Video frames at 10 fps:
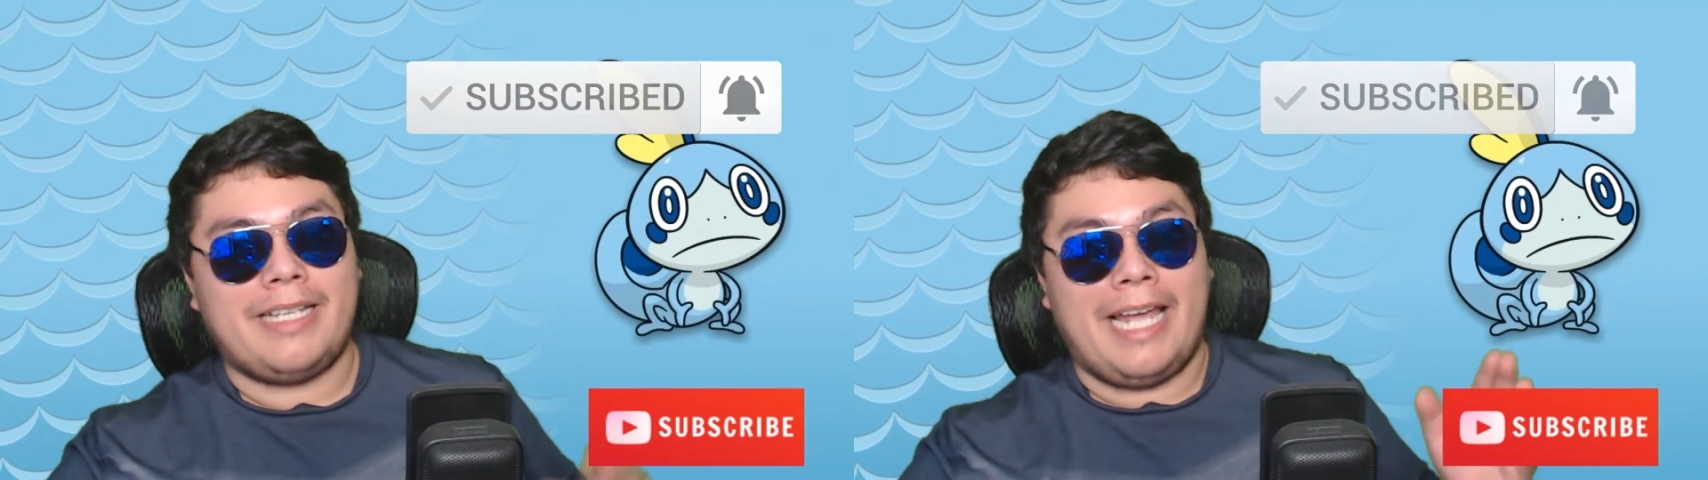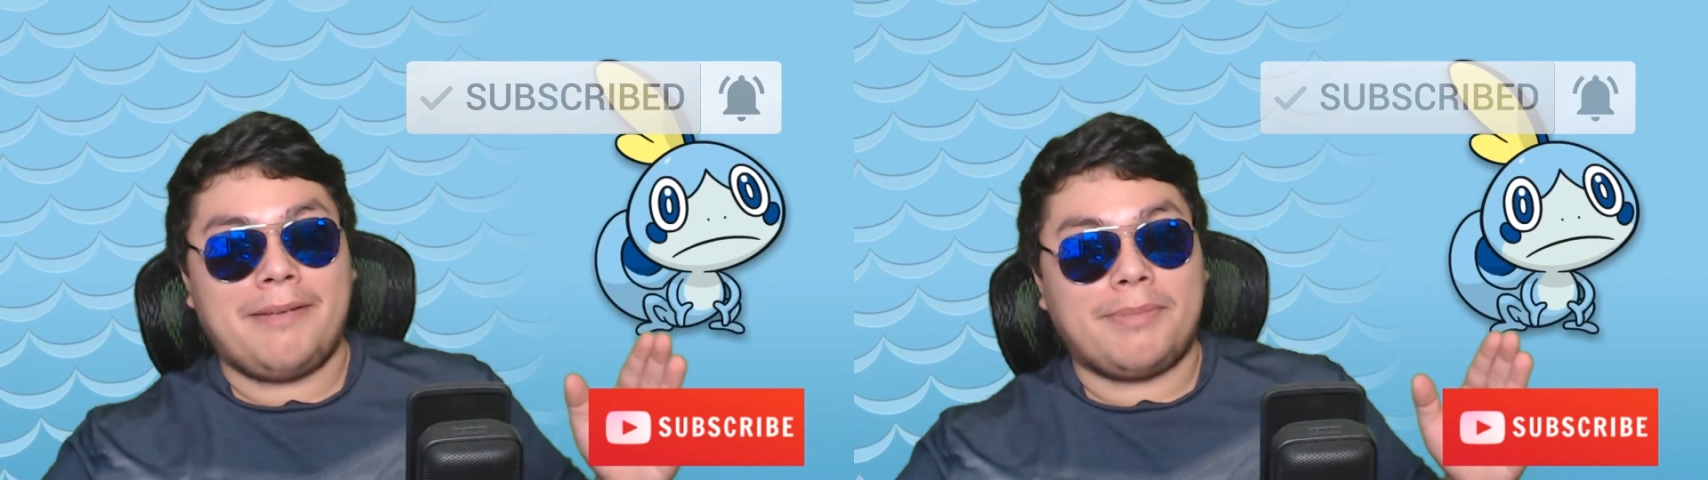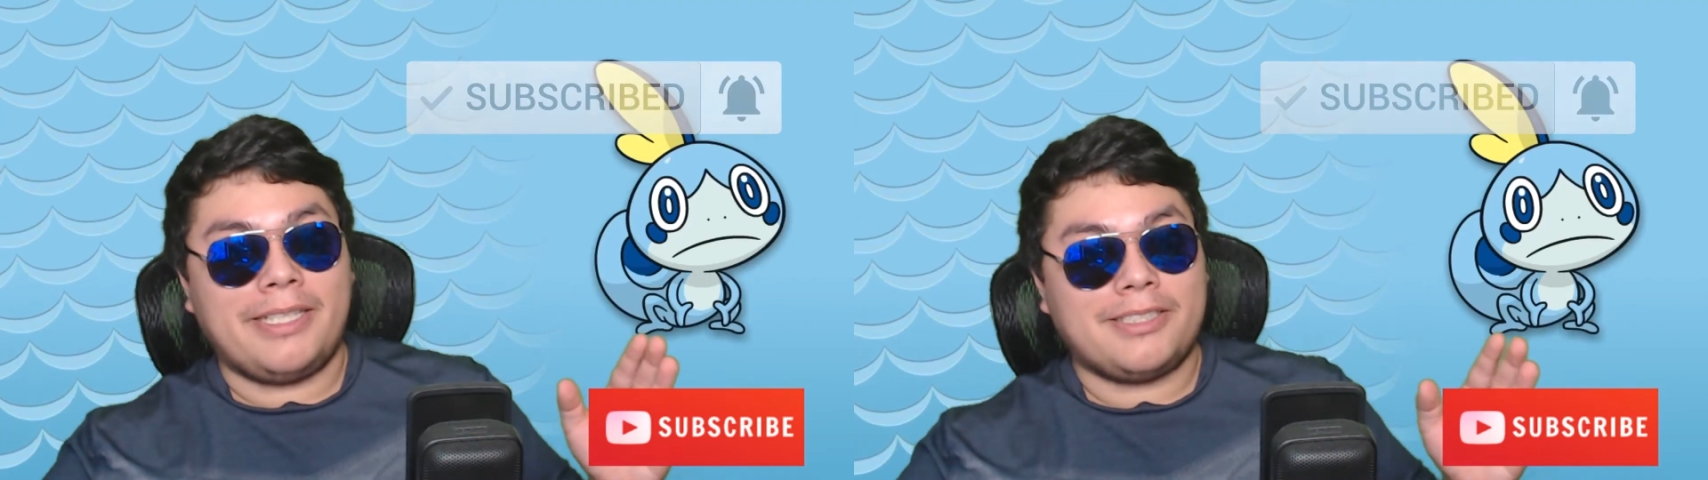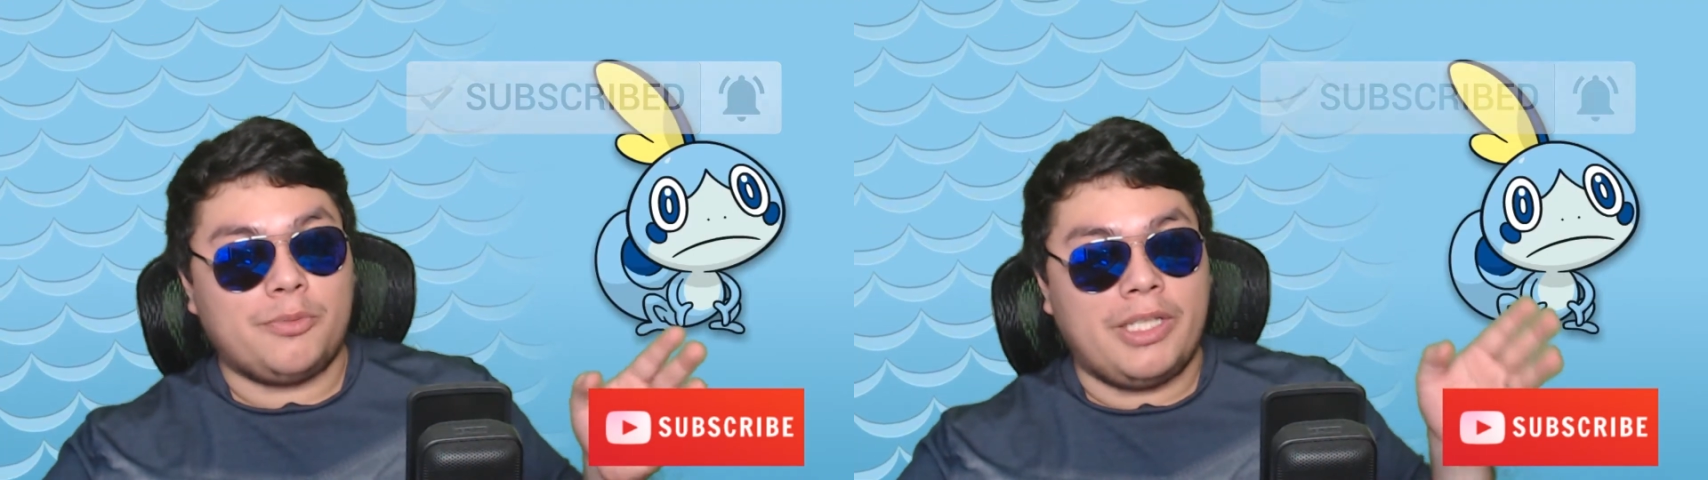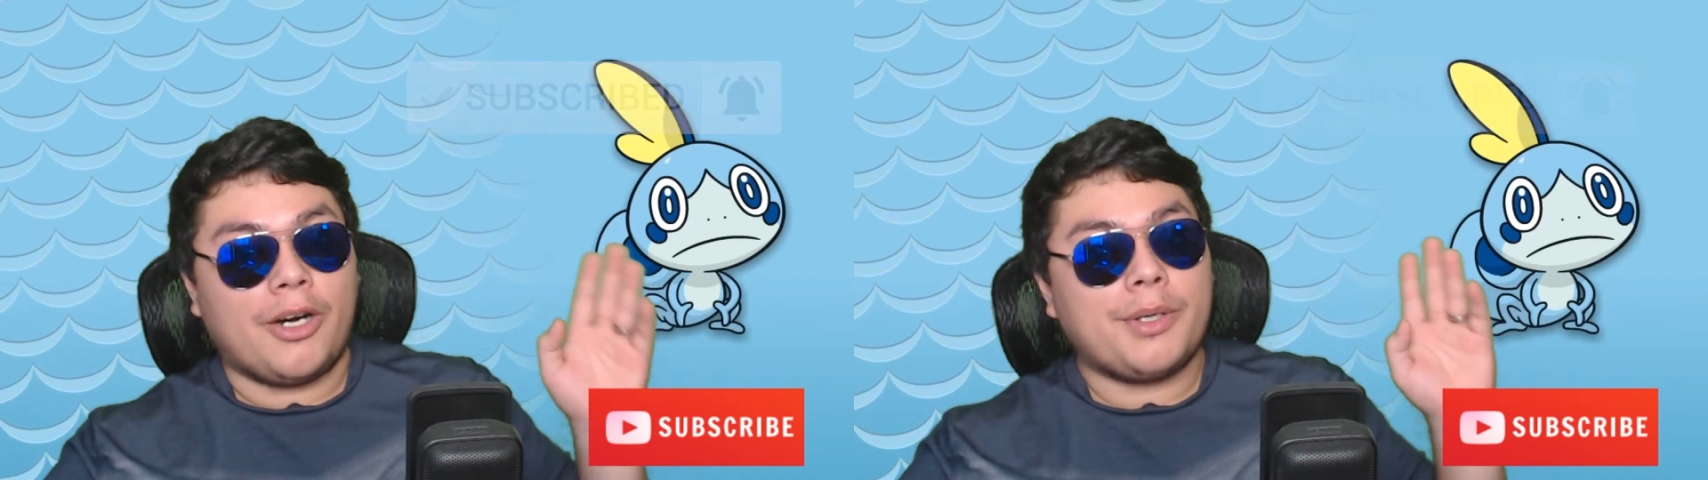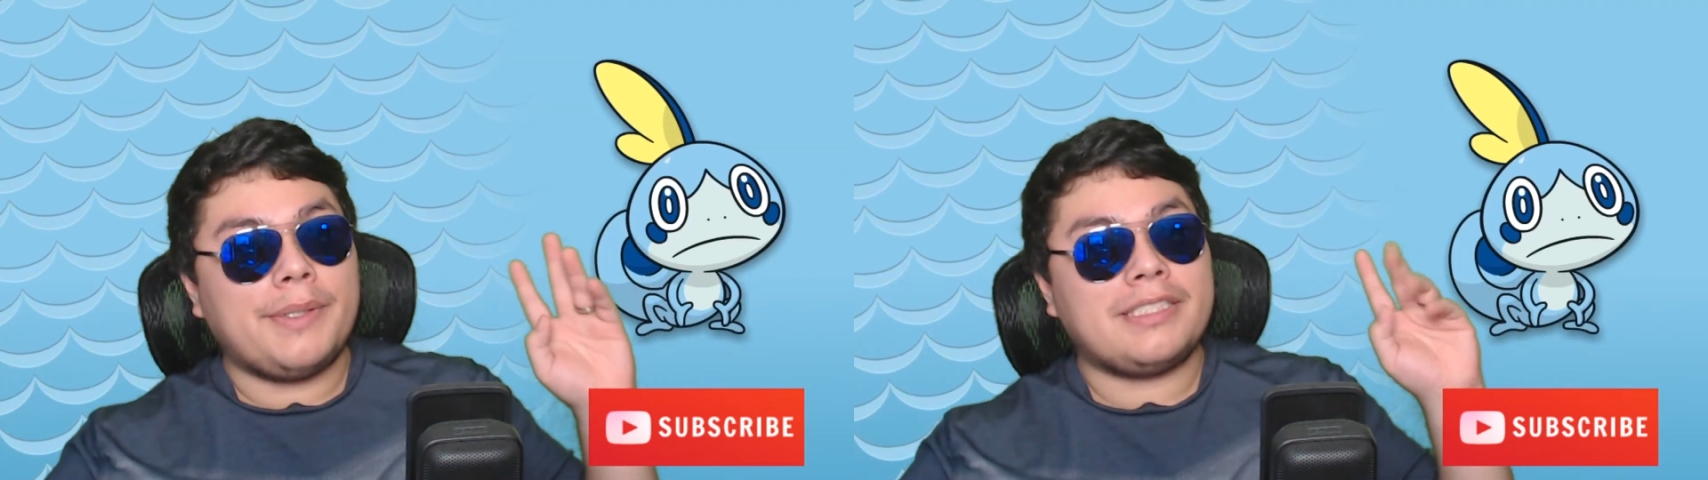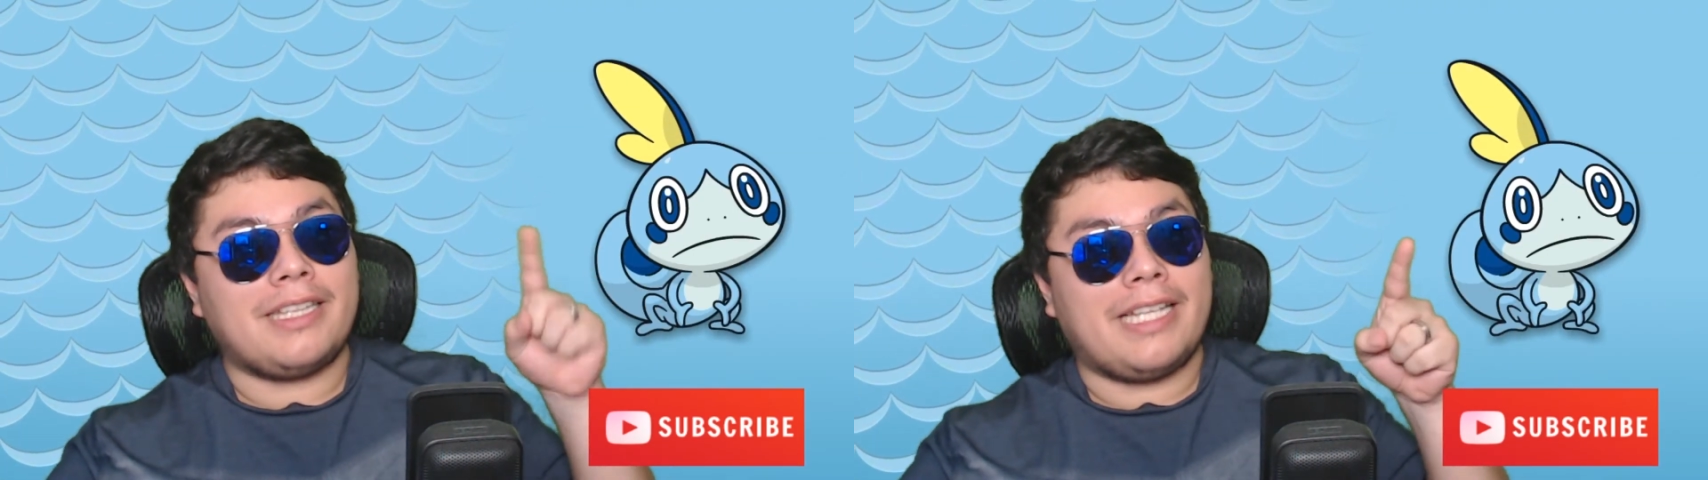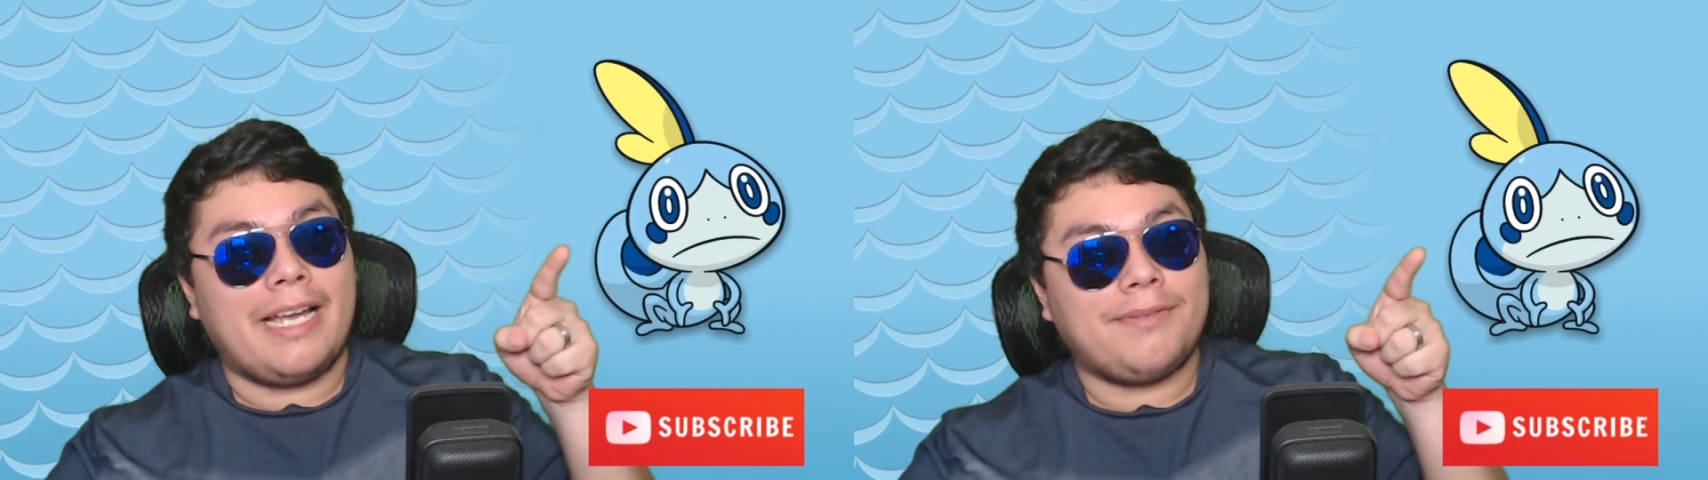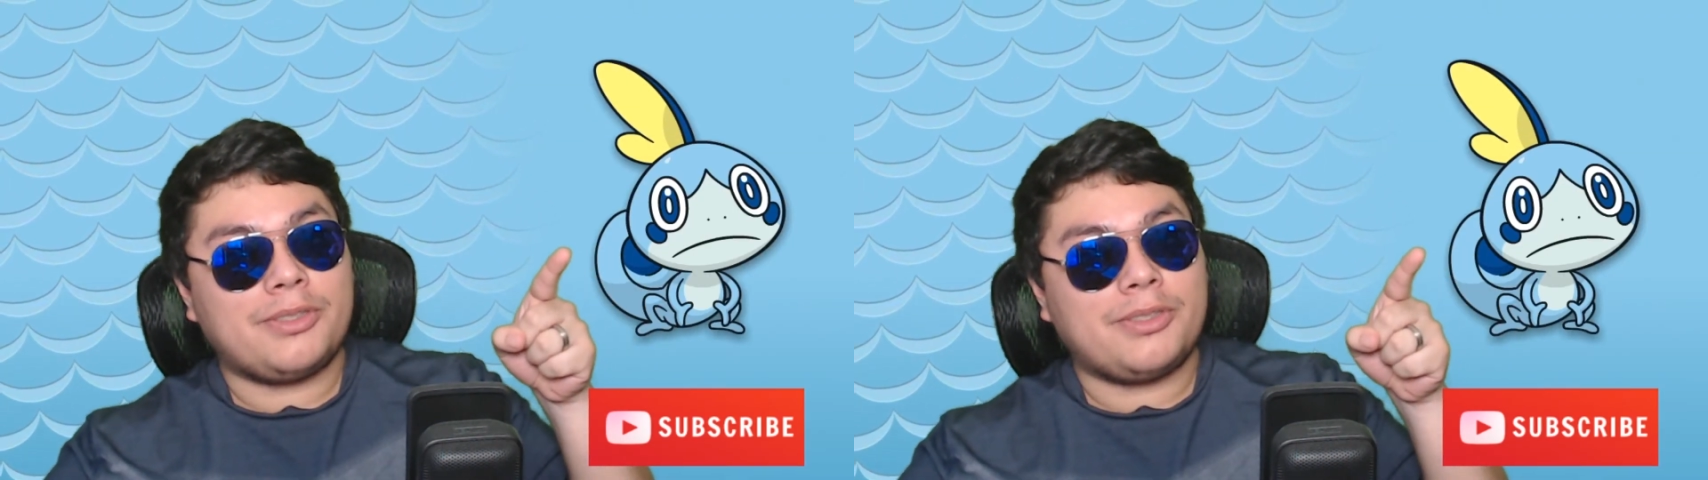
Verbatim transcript: And plus, we are going to live